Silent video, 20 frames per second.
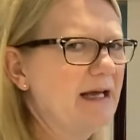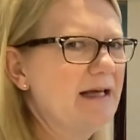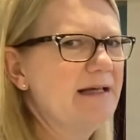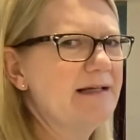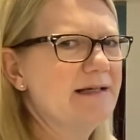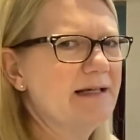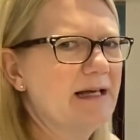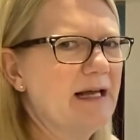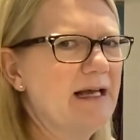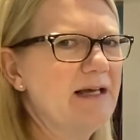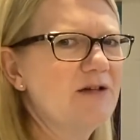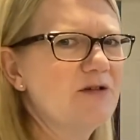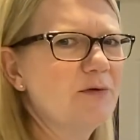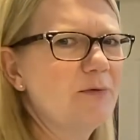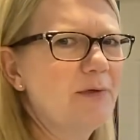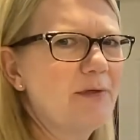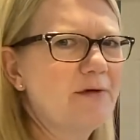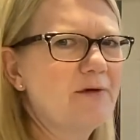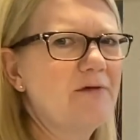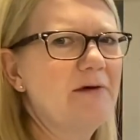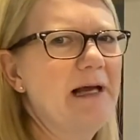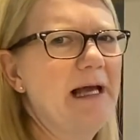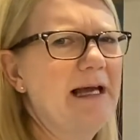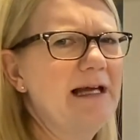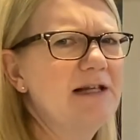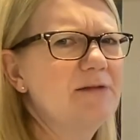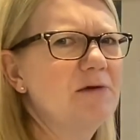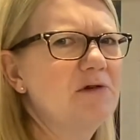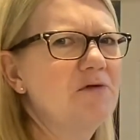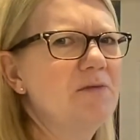8 and 8, or 3
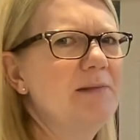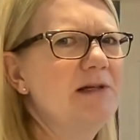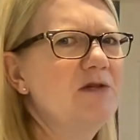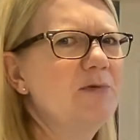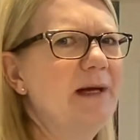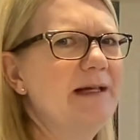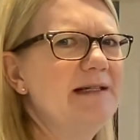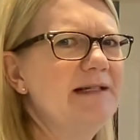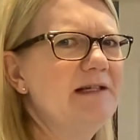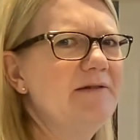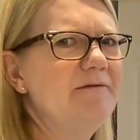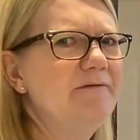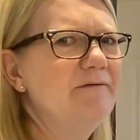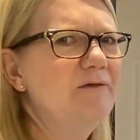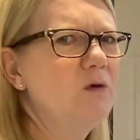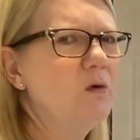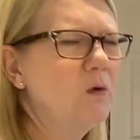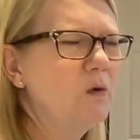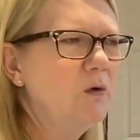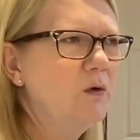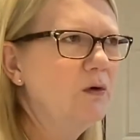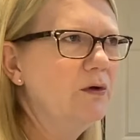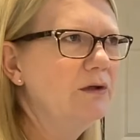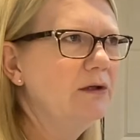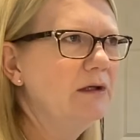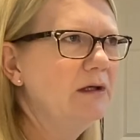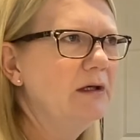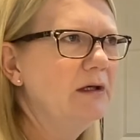eighths, which would be 24.